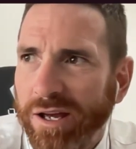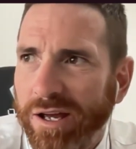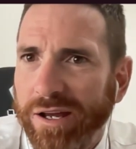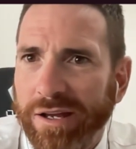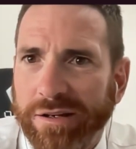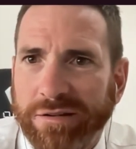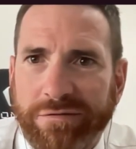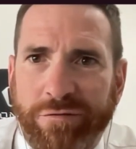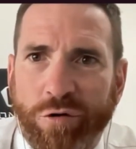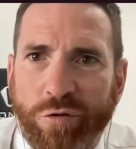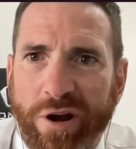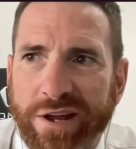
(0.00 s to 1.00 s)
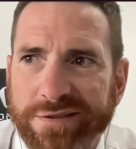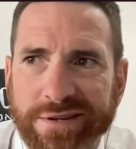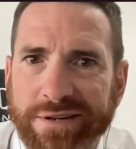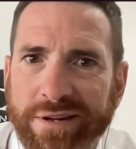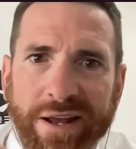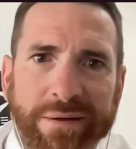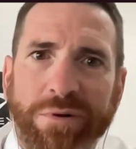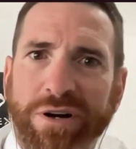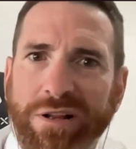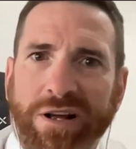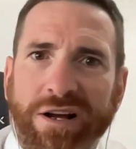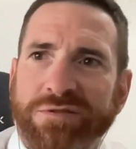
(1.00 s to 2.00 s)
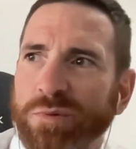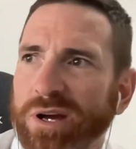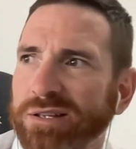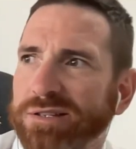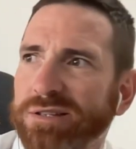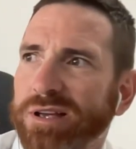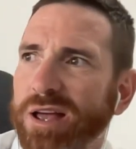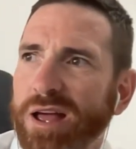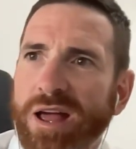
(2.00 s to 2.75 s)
And four rounds in, none of my classmates